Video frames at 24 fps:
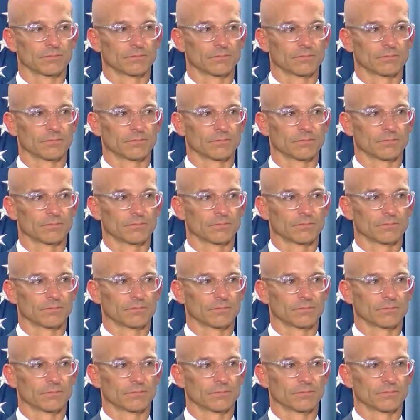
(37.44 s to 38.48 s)

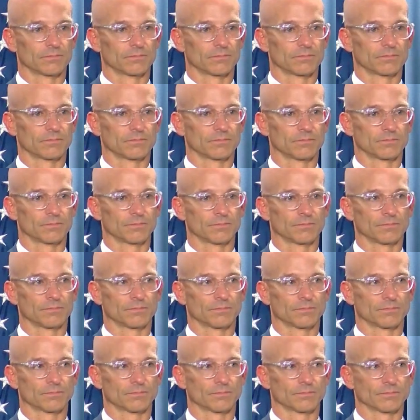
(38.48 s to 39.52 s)

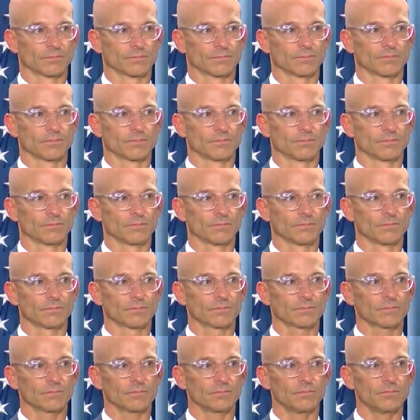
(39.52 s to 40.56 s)

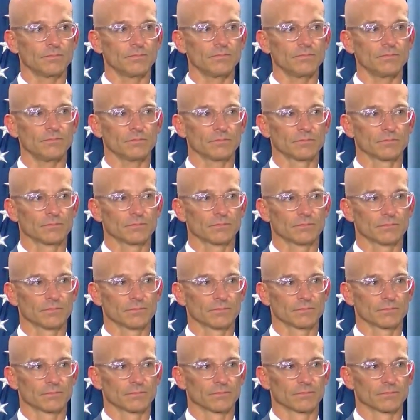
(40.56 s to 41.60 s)

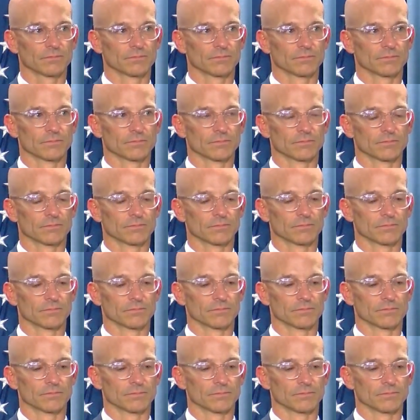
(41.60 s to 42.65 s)

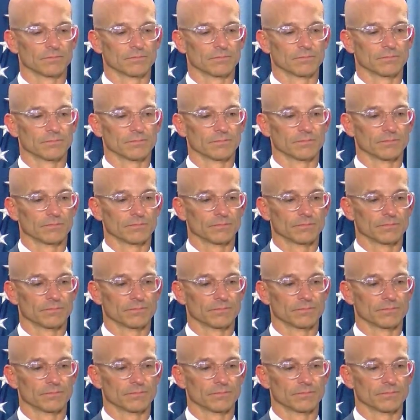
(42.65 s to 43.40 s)
(not speaking)